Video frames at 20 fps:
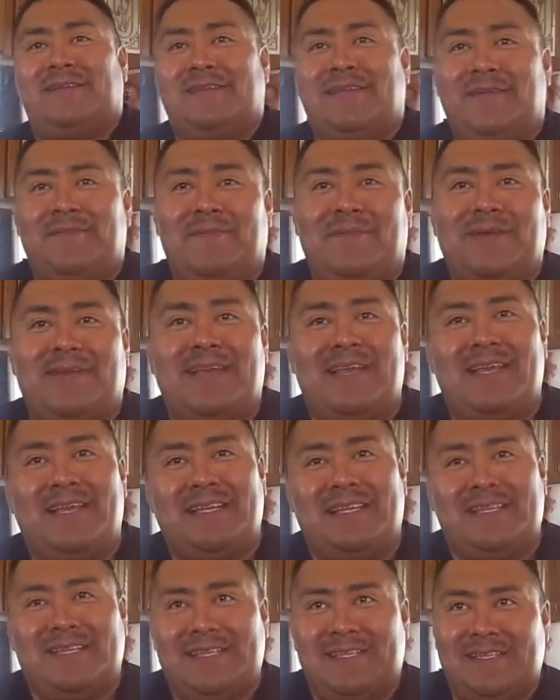Some
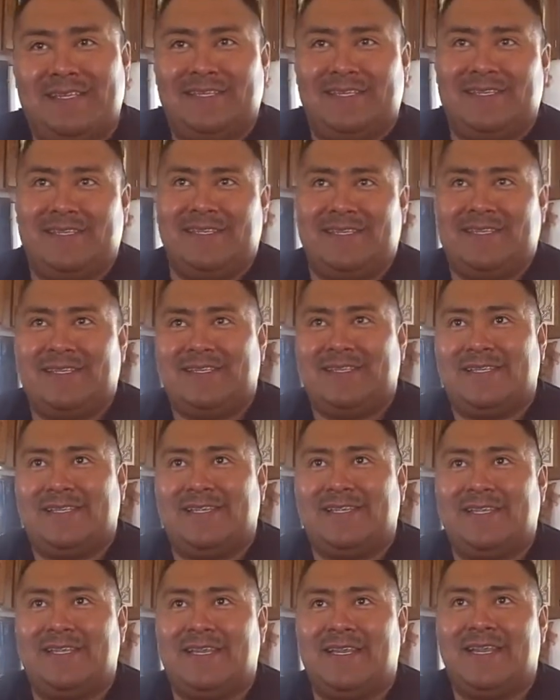
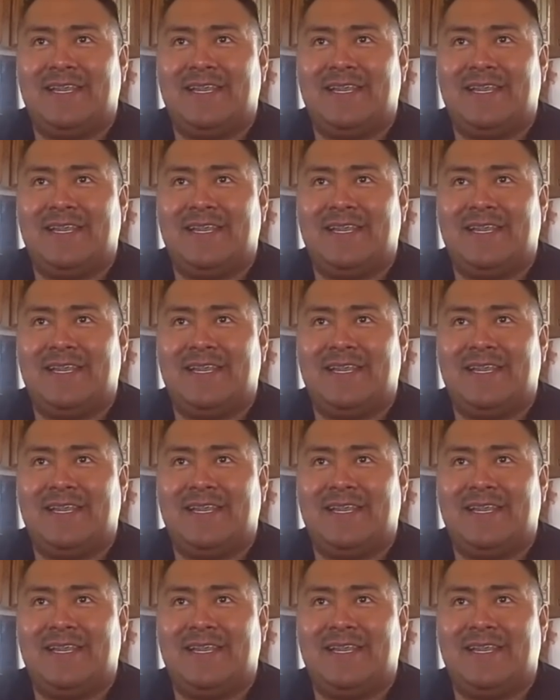occasions,